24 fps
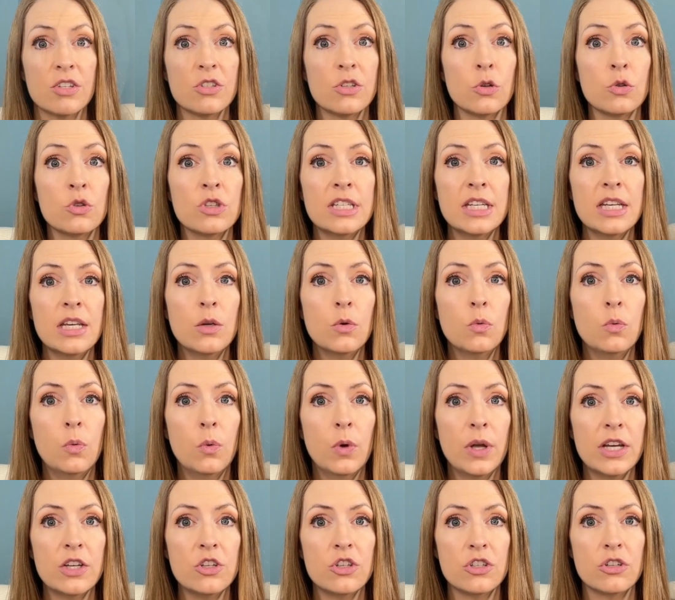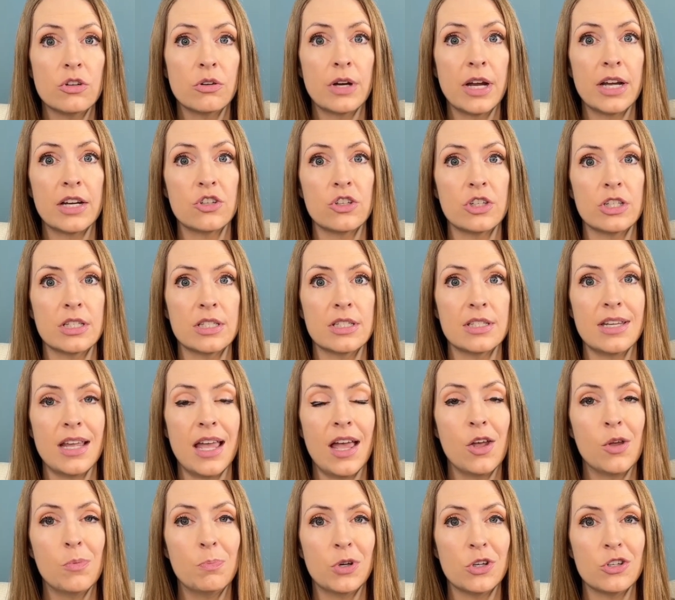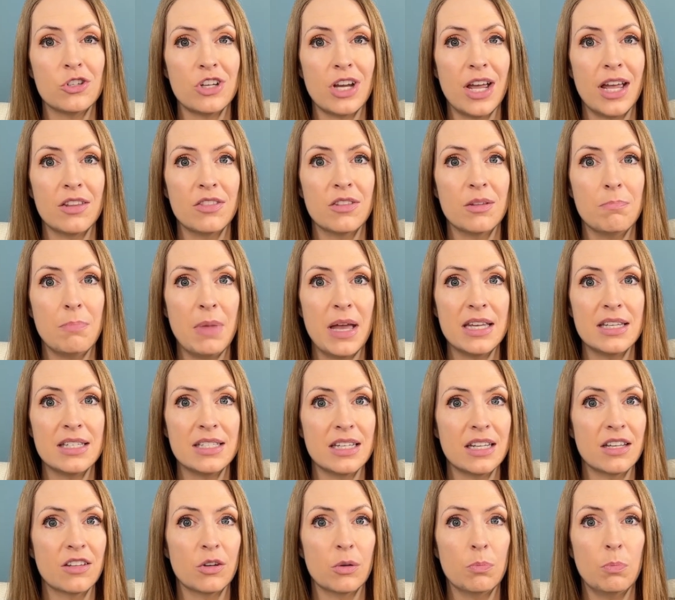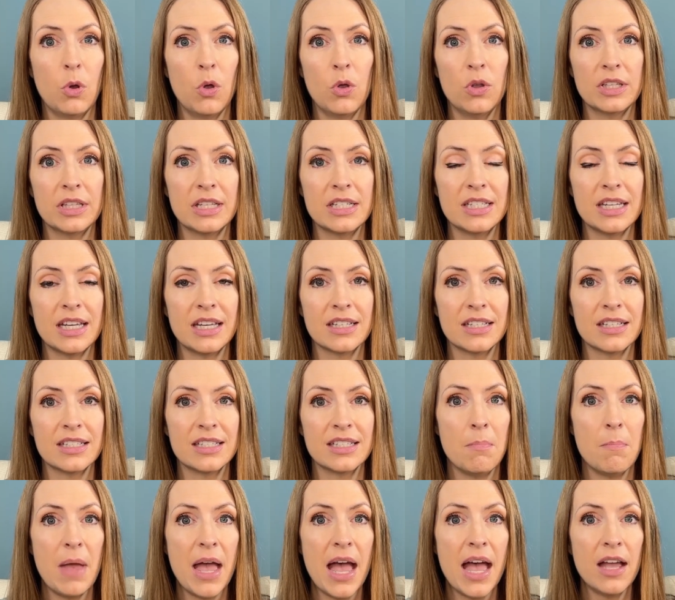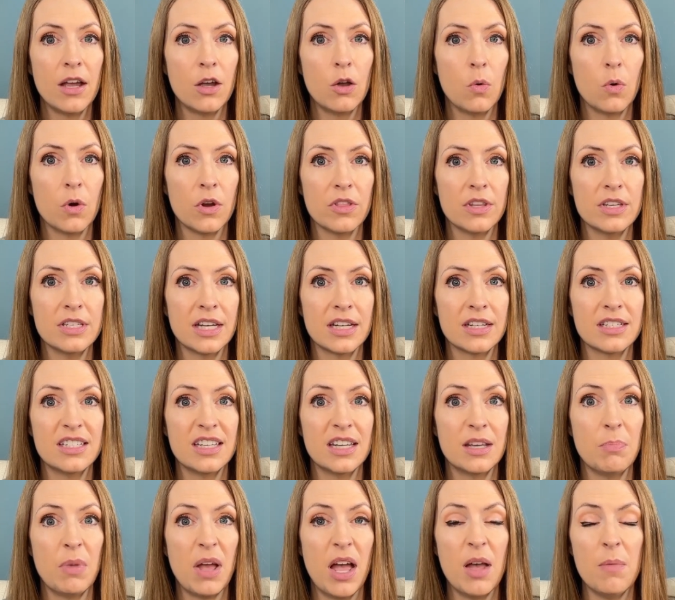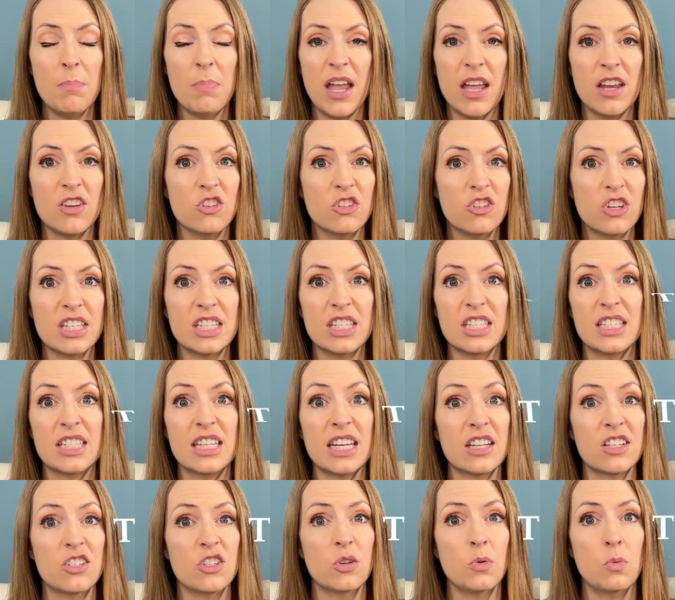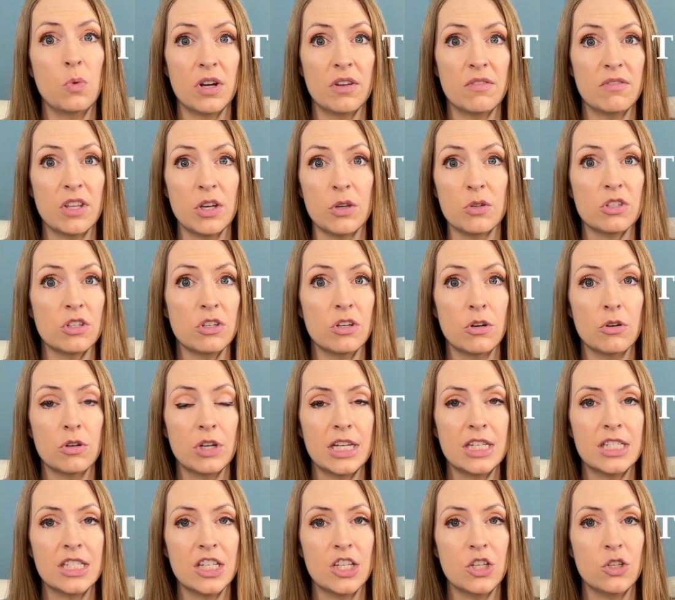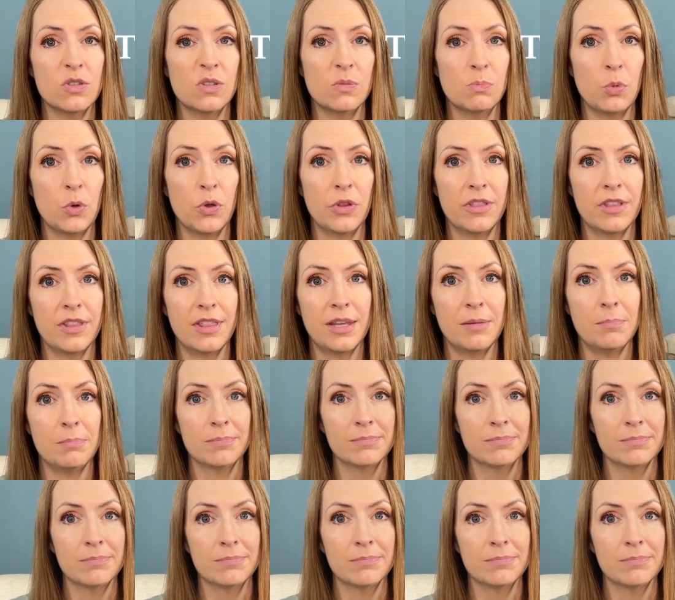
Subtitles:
So see which directions help your child the best, either pulling the tongue back or the tongue tip up, and just stick to one of those. You don't need to use both of them.